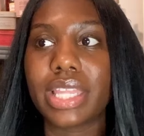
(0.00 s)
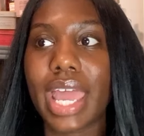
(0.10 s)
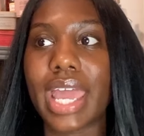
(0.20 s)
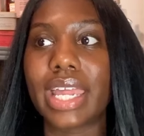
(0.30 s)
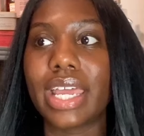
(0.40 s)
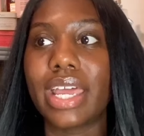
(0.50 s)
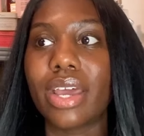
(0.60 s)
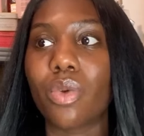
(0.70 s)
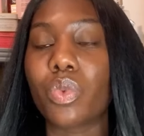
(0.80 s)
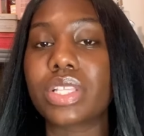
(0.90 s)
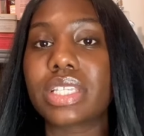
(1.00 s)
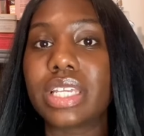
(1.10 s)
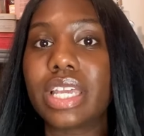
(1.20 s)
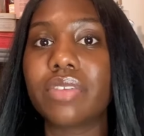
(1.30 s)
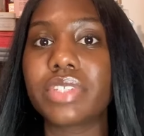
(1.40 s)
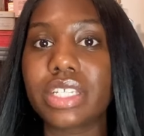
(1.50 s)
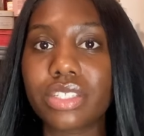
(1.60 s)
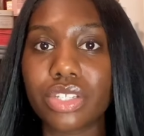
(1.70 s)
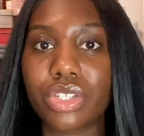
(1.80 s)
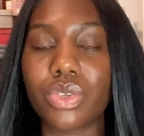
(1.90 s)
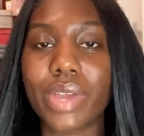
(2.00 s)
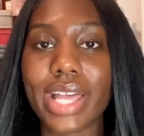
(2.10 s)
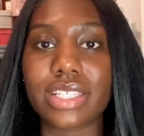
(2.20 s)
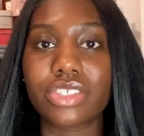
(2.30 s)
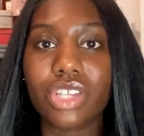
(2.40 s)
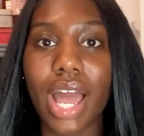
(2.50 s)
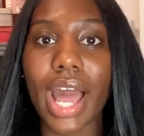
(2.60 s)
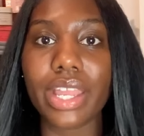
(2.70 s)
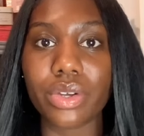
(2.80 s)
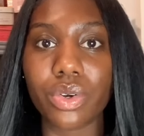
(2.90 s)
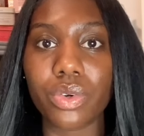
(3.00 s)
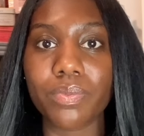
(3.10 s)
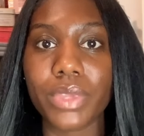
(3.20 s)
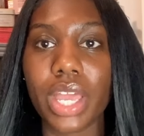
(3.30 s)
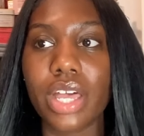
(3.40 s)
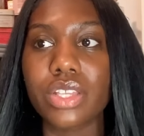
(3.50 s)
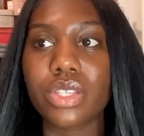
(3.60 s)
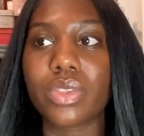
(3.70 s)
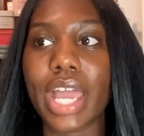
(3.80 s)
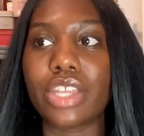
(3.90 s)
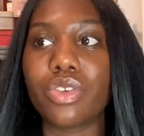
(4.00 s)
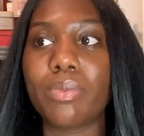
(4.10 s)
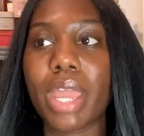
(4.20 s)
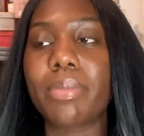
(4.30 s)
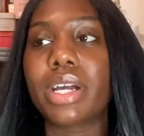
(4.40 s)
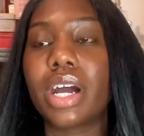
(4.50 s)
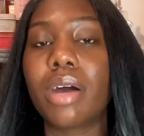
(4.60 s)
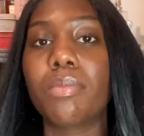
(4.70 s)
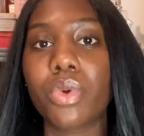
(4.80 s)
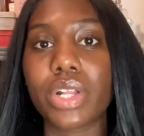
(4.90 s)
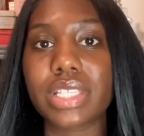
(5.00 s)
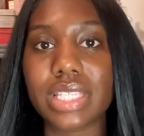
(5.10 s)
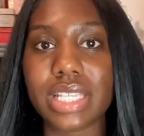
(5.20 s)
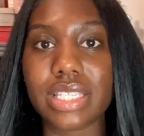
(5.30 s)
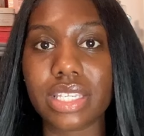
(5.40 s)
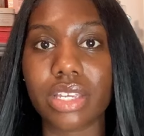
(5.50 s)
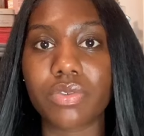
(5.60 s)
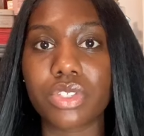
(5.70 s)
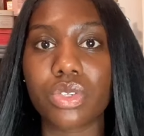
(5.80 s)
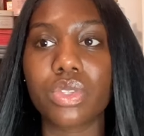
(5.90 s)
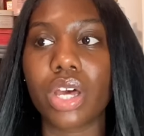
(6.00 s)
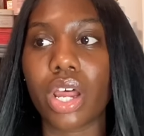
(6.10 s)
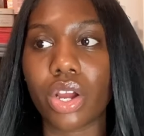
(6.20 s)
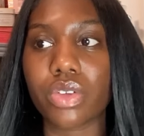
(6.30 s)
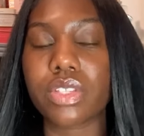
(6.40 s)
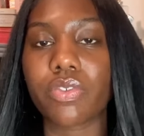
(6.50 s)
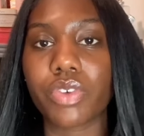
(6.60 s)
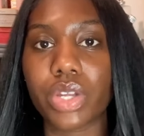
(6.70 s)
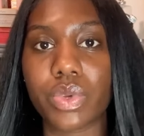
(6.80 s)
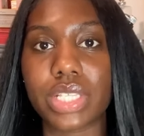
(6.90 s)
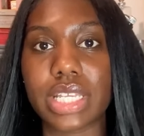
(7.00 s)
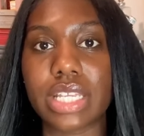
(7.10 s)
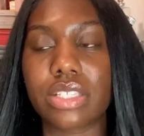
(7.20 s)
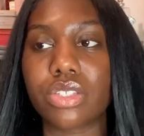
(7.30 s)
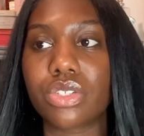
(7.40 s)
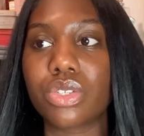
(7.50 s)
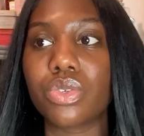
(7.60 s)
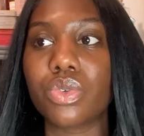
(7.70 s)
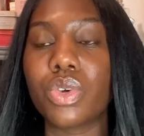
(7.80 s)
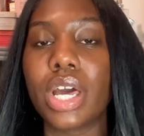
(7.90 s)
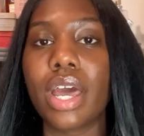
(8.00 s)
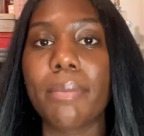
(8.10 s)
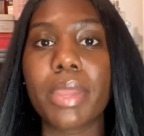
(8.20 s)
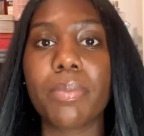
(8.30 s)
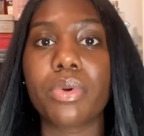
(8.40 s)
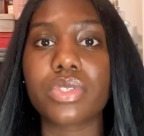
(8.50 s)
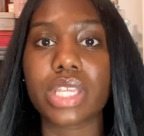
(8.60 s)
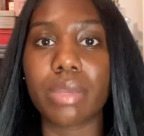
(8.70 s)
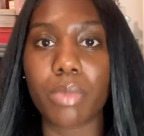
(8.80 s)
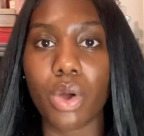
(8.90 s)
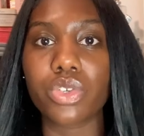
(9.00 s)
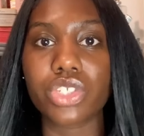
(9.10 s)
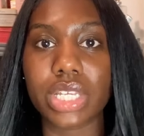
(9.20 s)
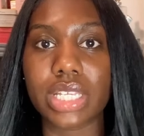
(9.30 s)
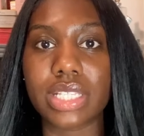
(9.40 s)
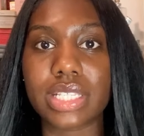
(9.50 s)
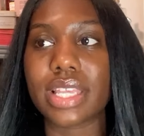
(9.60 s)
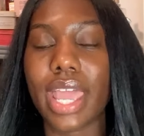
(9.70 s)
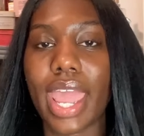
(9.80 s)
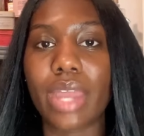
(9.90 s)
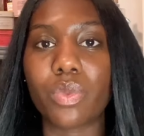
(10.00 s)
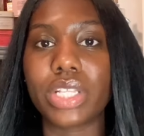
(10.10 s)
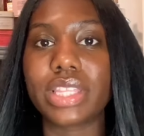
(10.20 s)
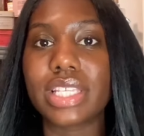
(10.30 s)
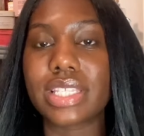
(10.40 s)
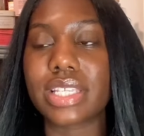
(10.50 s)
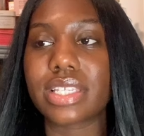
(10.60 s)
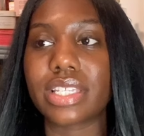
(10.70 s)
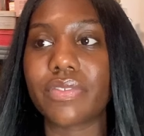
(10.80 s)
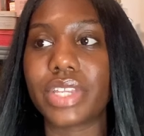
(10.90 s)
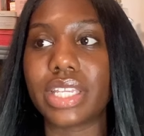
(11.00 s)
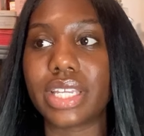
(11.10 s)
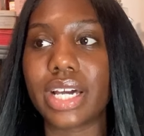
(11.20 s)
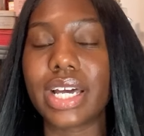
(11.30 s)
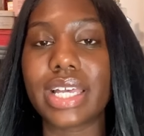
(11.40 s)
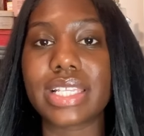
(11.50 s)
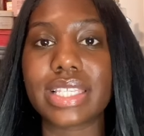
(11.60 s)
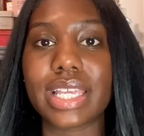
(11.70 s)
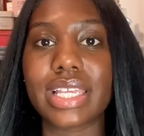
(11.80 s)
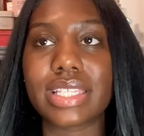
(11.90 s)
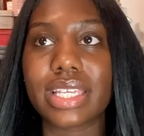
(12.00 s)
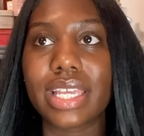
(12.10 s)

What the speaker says: that was gifted to you as a child so that you may become more sensitive to the earth's frequencies, to people's emotions. And what this sensitivity does is